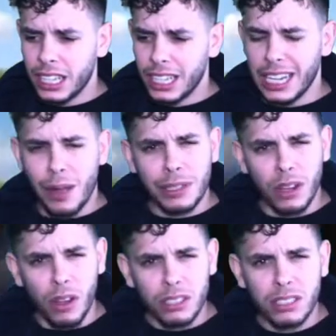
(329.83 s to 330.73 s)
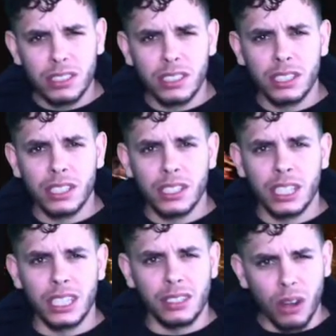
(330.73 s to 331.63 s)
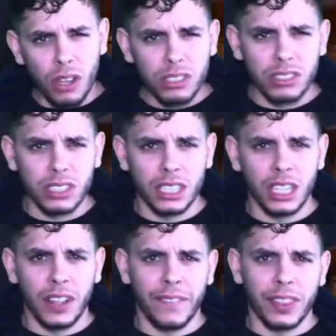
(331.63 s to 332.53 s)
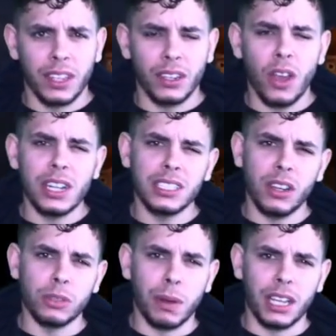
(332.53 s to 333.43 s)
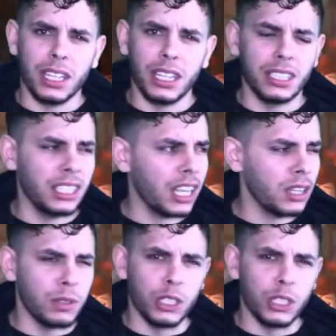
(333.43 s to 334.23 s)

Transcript: And now he's lost. He's lost. Not only is he lost, but is he going to